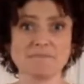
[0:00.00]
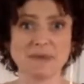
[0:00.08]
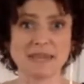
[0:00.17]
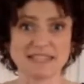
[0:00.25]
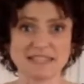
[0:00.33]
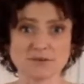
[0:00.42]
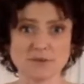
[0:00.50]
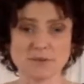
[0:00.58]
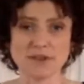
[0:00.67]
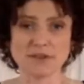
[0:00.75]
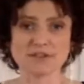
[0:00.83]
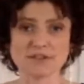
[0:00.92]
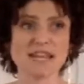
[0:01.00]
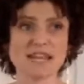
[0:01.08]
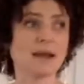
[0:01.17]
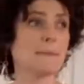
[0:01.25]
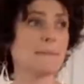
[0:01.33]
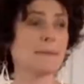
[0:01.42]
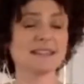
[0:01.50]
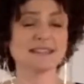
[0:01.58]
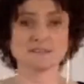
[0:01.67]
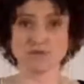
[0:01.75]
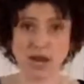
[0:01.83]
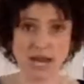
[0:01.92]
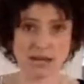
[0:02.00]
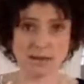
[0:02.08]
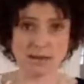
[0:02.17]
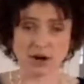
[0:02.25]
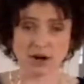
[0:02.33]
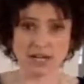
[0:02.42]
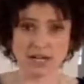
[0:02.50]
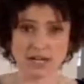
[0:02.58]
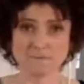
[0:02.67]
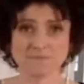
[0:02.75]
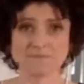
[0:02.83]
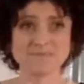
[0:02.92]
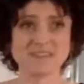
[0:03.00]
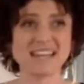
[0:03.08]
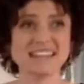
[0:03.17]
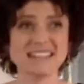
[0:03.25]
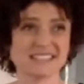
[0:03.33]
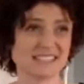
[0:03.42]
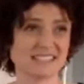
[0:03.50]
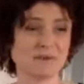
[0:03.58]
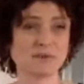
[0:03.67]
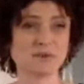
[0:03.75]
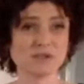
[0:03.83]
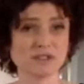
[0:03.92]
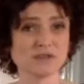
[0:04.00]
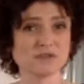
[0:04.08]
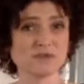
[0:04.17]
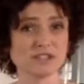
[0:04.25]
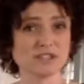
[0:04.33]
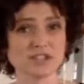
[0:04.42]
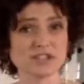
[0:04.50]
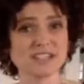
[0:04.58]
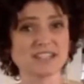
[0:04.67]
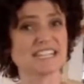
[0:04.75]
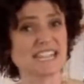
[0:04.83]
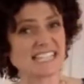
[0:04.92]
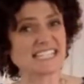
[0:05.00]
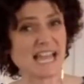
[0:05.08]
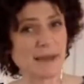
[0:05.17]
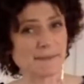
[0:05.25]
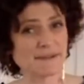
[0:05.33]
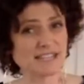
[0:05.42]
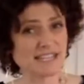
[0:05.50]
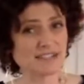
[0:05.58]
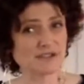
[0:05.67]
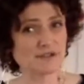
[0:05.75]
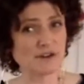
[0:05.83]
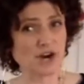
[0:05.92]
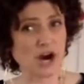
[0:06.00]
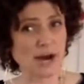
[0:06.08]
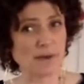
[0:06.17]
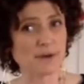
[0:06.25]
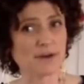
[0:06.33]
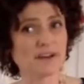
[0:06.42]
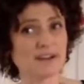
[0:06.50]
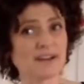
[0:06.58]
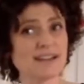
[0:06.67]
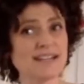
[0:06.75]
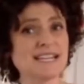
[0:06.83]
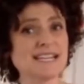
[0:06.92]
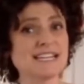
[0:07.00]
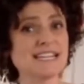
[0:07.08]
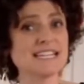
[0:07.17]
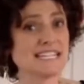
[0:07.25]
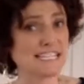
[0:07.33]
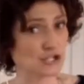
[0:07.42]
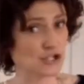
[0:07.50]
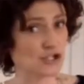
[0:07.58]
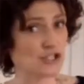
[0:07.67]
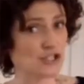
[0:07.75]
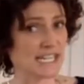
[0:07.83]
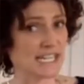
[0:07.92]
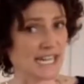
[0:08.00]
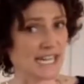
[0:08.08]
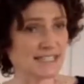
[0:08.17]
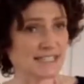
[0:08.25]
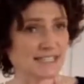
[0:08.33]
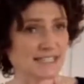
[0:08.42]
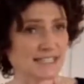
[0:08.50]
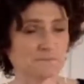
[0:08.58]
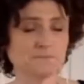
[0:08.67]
Make this for Mother's Day. Make this for any party. I think it's going to be really, really good. Nice appetizer for our dinner tonight.